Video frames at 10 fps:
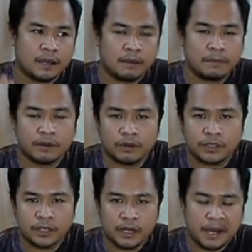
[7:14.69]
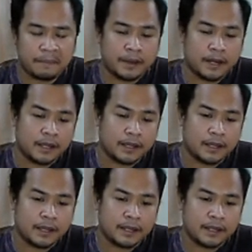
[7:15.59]
erosion happening.
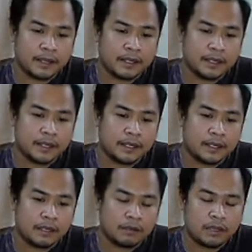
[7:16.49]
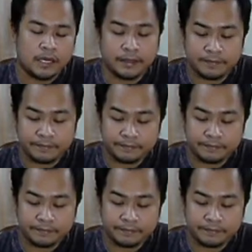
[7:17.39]
Okay.